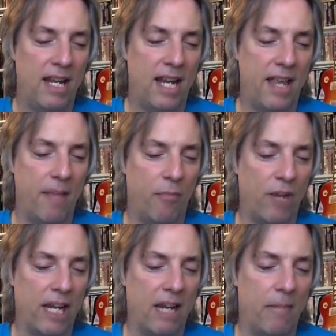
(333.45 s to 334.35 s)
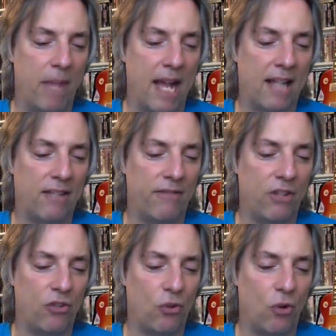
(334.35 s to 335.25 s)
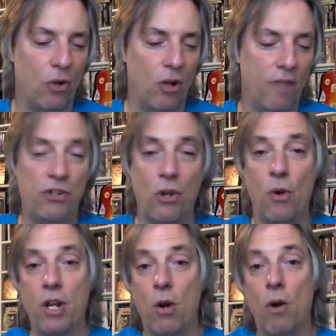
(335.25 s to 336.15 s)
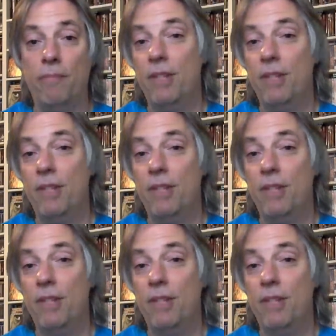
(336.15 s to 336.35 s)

And then bringing it back to finish it all off. So, you know,